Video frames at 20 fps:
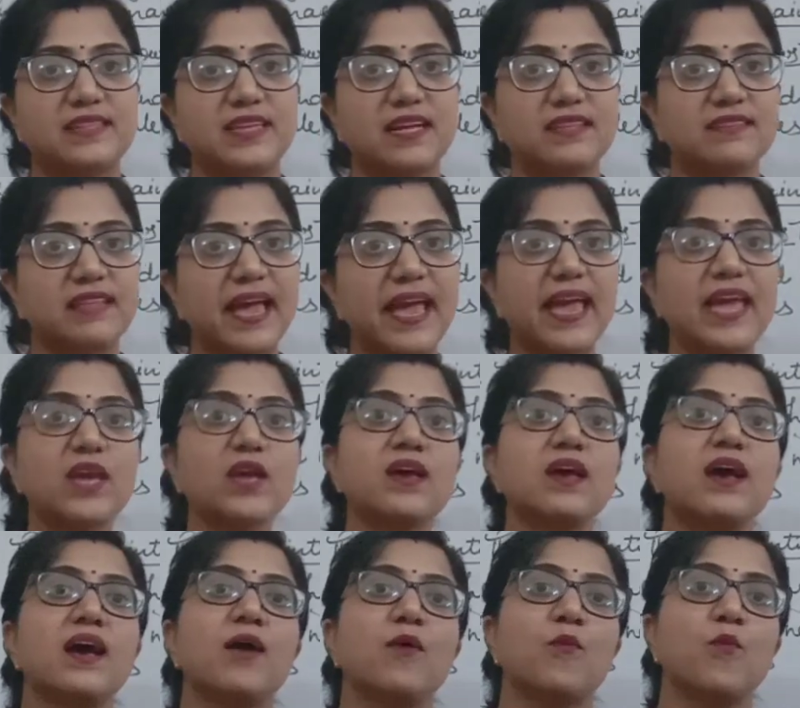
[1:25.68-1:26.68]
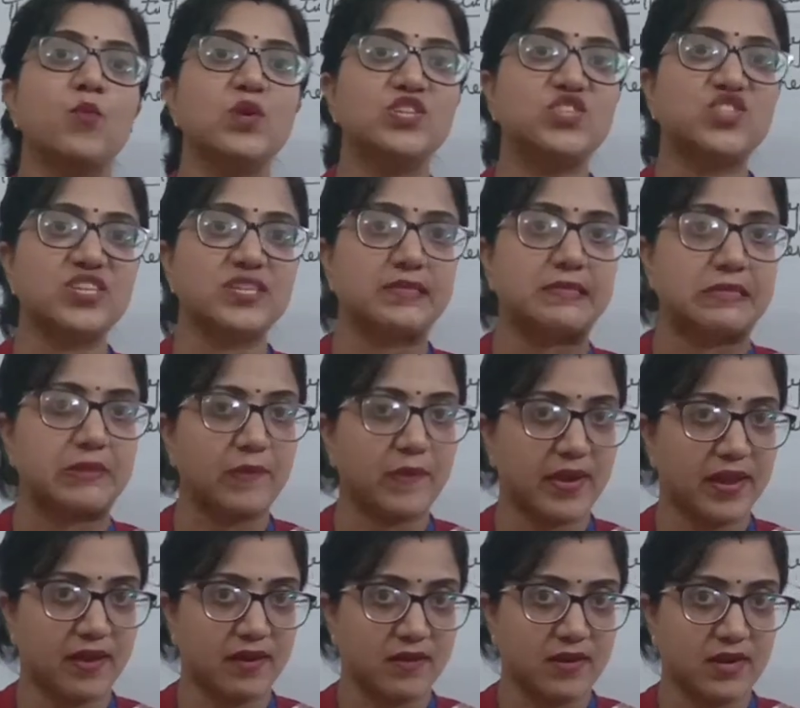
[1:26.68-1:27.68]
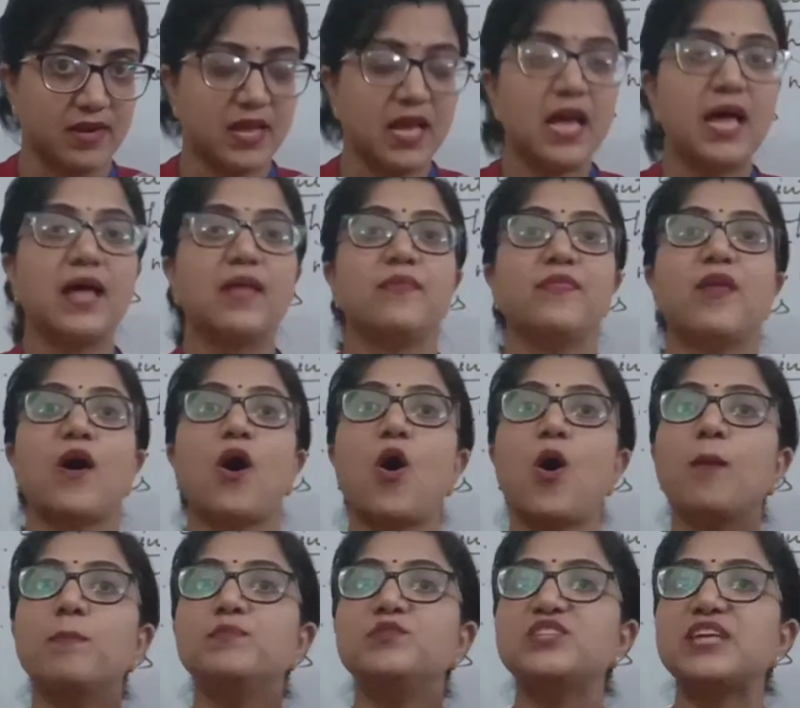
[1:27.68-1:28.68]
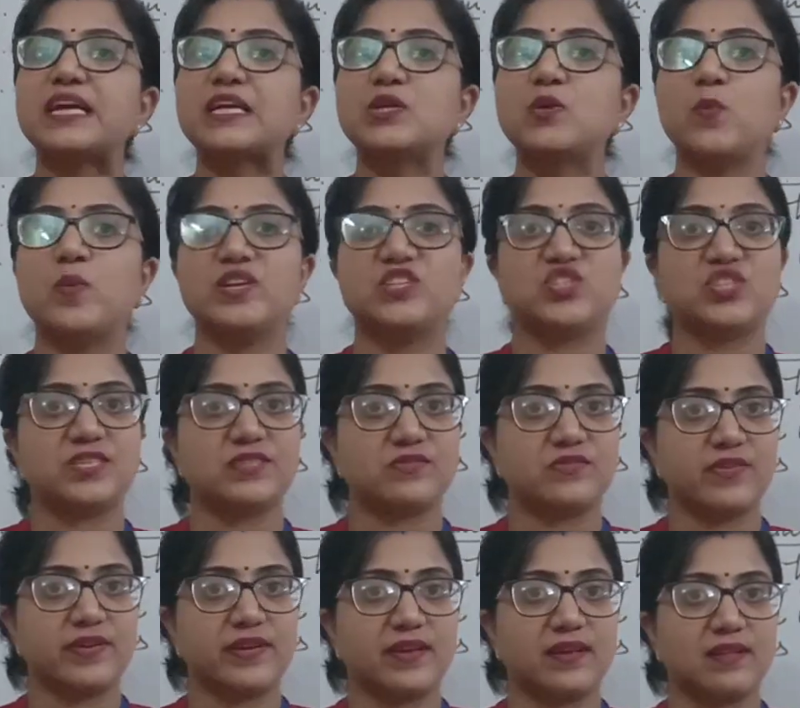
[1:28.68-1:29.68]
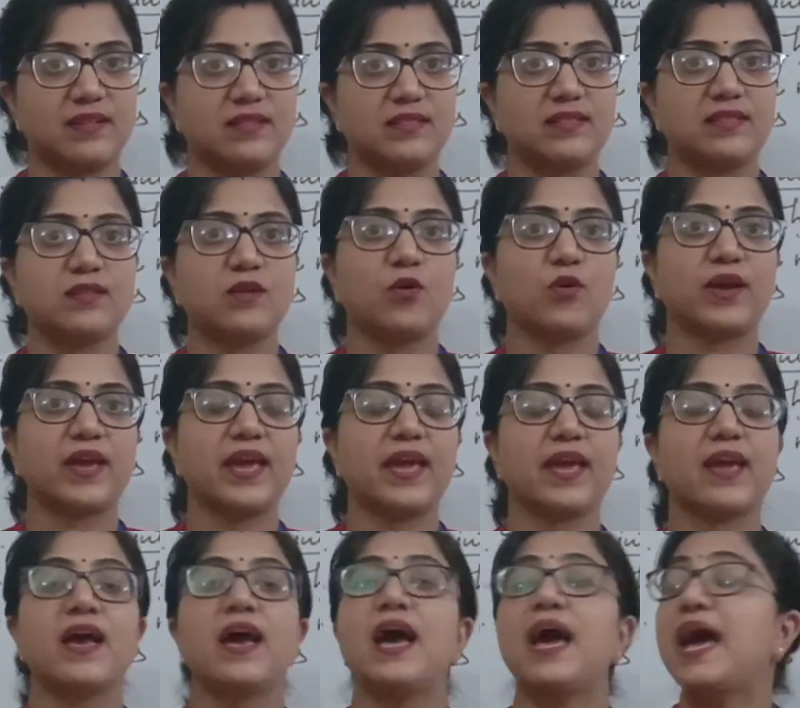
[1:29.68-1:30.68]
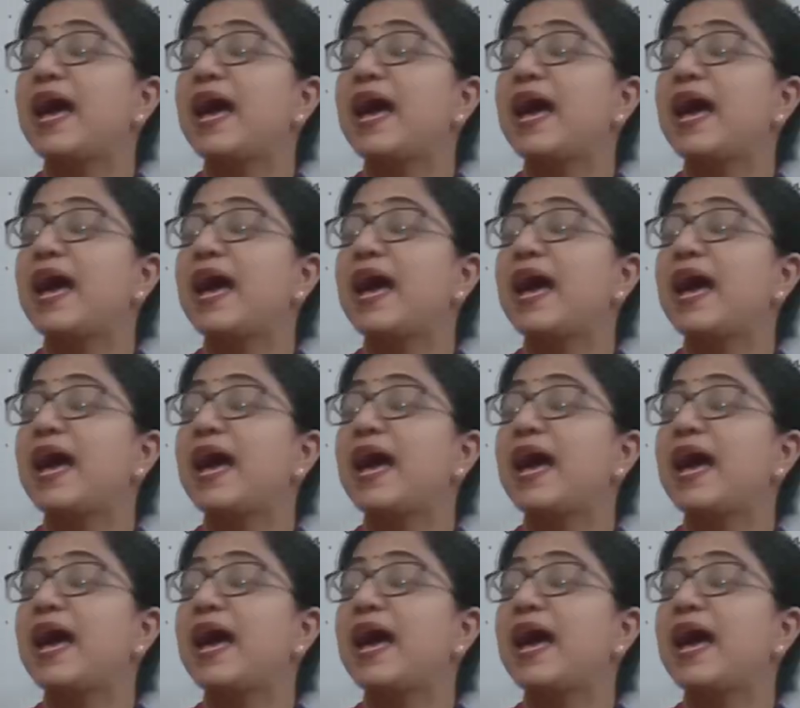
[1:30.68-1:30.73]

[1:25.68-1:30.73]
the thing which is real, the object which is real, okay.